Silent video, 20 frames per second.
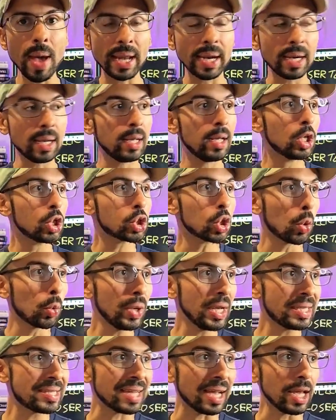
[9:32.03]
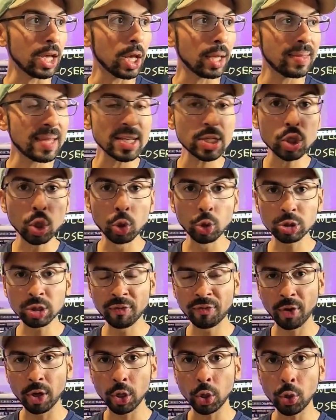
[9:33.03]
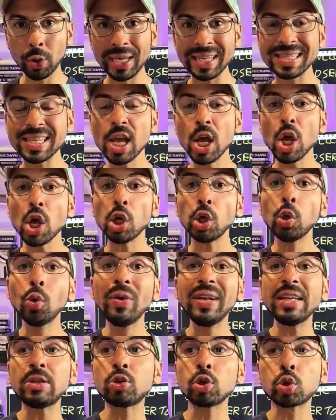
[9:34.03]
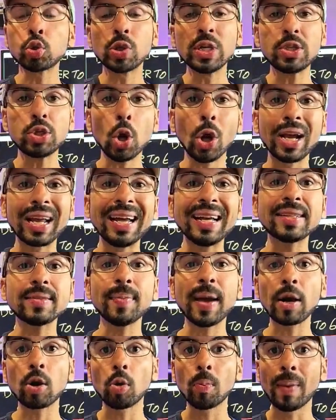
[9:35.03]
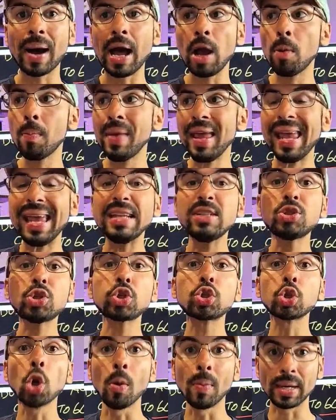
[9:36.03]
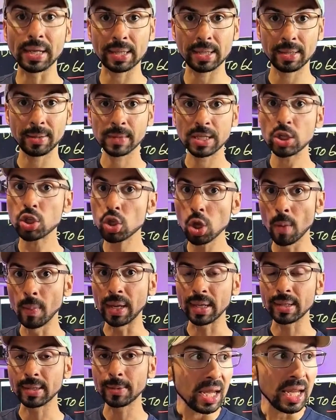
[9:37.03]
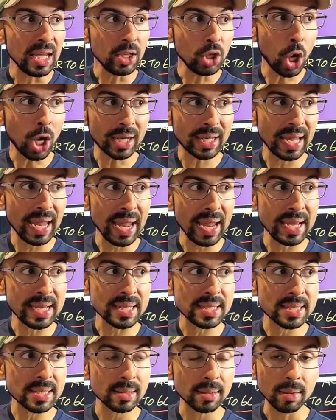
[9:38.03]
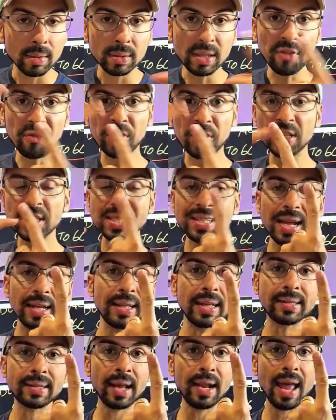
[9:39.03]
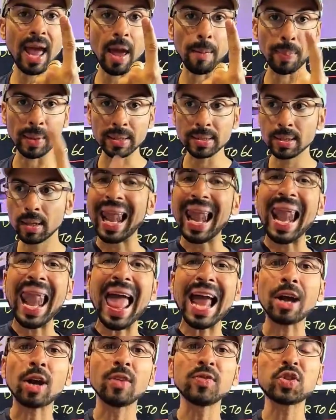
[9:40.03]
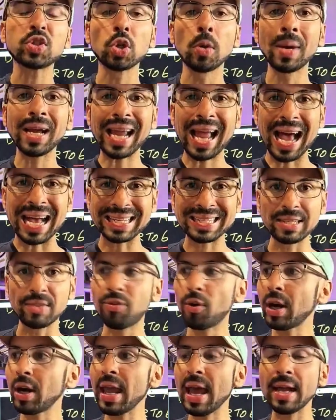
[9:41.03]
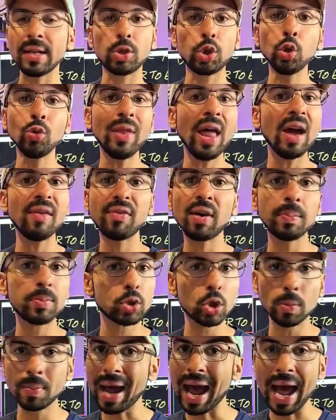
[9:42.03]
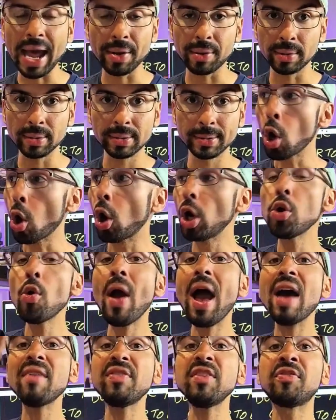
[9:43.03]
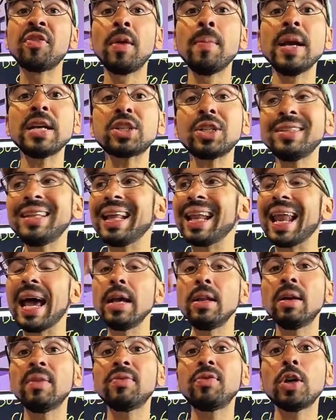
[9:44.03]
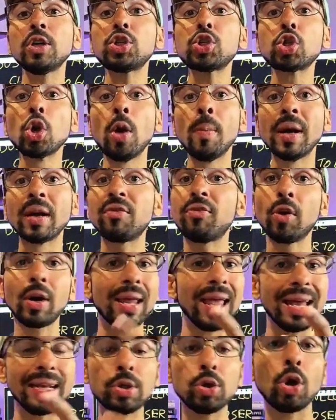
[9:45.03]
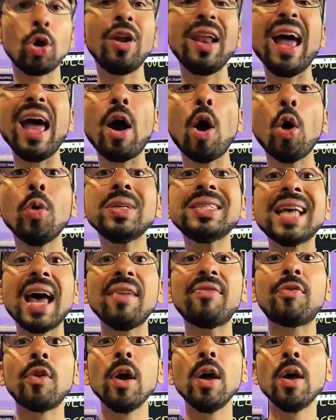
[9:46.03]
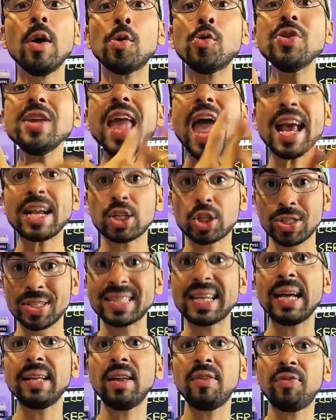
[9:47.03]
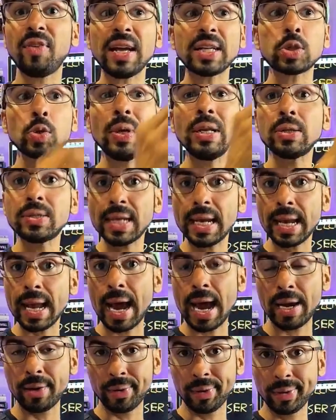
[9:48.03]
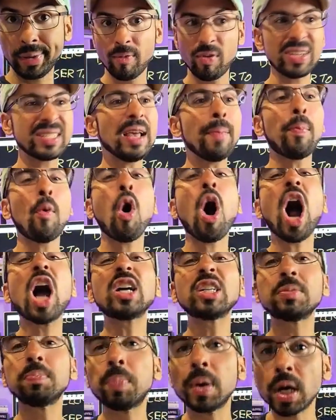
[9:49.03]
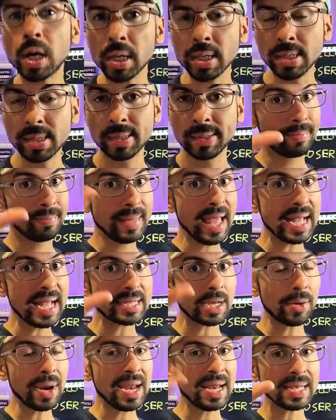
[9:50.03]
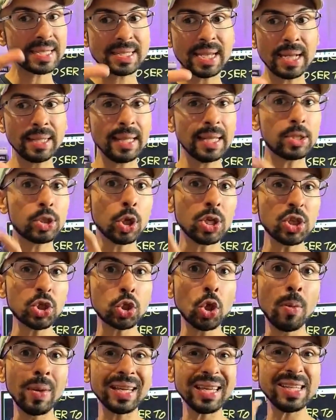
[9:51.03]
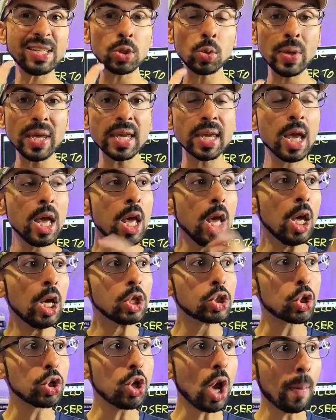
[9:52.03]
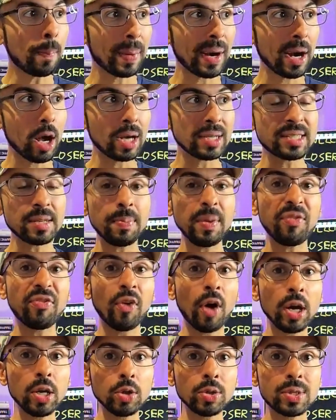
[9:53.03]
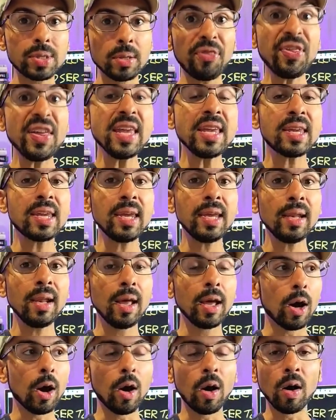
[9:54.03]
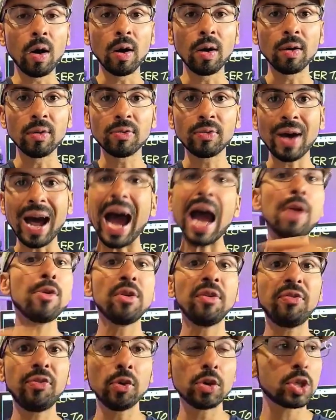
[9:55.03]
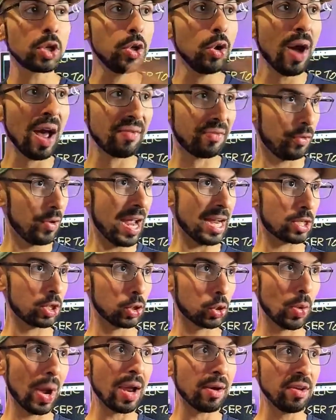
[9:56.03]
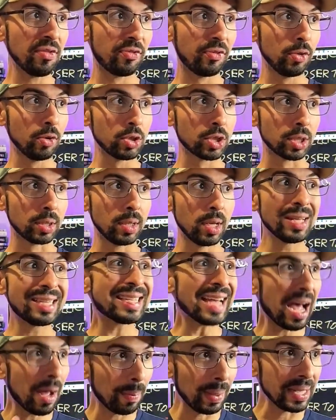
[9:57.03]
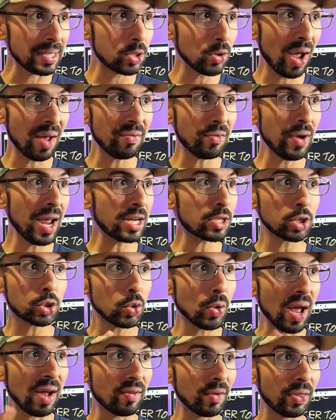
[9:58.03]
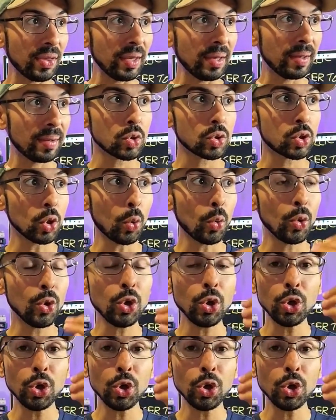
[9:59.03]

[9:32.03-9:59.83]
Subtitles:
matter. So Rita, the solution for you is you need to treat your gut microbiome and stomach. In your case, the first sign that can happen, lack of stomach acid. Forget it, you never absorb iron. Or you have inflammation in the lining of your stomach. Forget it, you're going to always have reactions, side effects when you take iron. For example, heartburn. That's already a sign that your stomach is weak. So your priority before you thinking of iron infusion, you have reaction to iron infusion. Tablet, you have reaction to everything. So